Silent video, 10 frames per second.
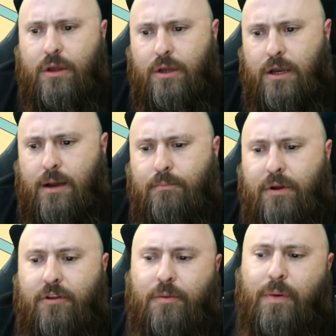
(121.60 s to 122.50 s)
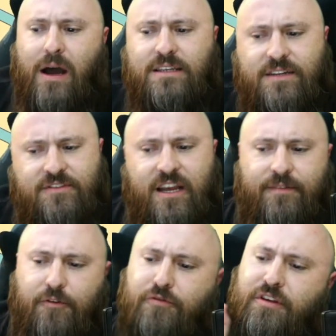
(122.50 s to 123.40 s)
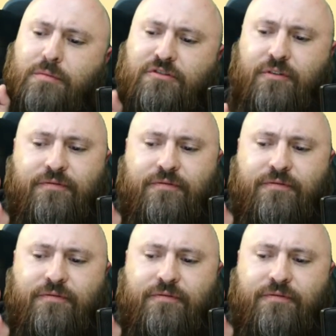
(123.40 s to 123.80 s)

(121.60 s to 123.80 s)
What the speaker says: But on the positive side, if you see Mr.